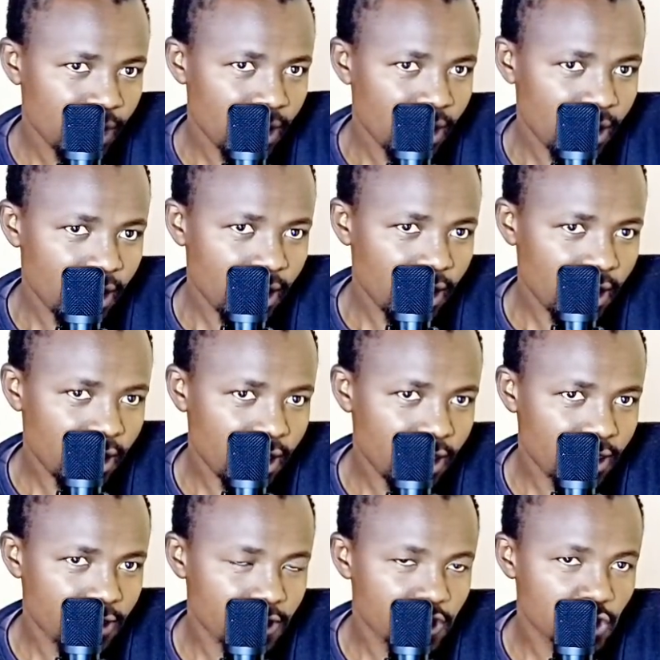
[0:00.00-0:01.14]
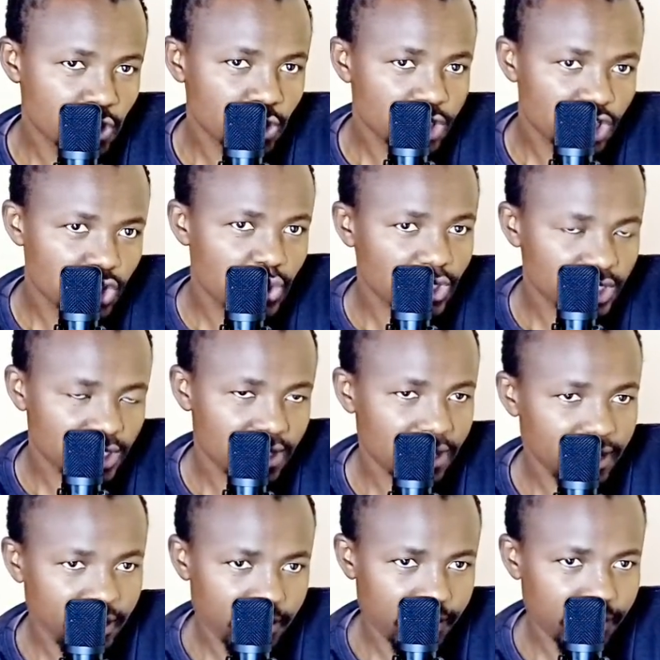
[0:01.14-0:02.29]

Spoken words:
in 2023